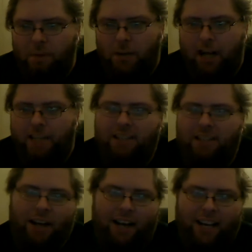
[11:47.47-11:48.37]
but
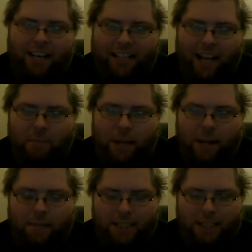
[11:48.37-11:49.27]
also kind of condemn
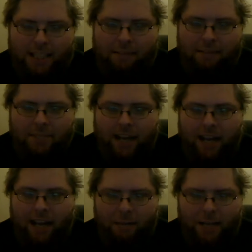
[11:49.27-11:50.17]
him at the same
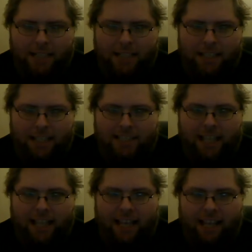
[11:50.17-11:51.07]
time, basically
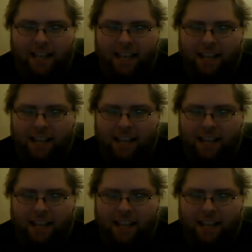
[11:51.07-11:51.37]
saying